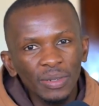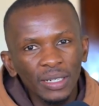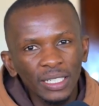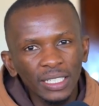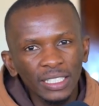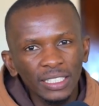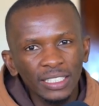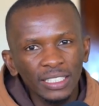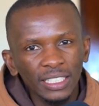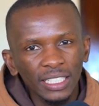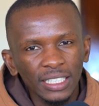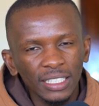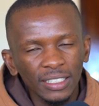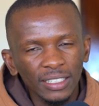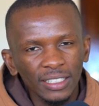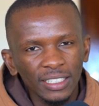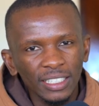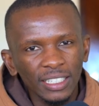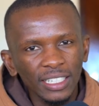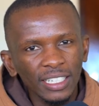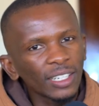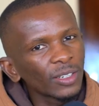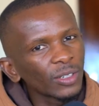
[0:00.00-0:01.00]
but I
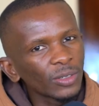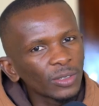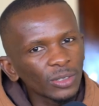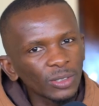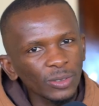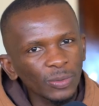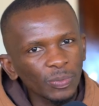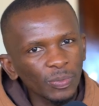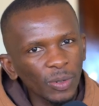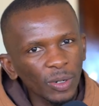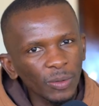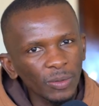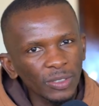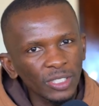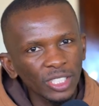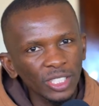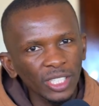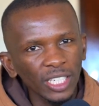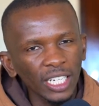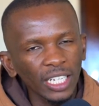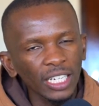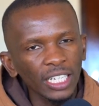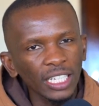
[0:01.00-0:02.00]
think I'll probably
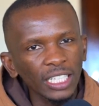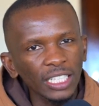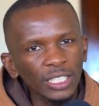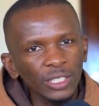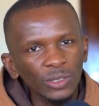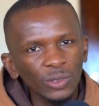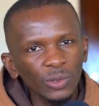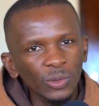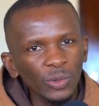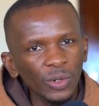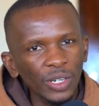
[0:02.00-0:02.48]
share a link to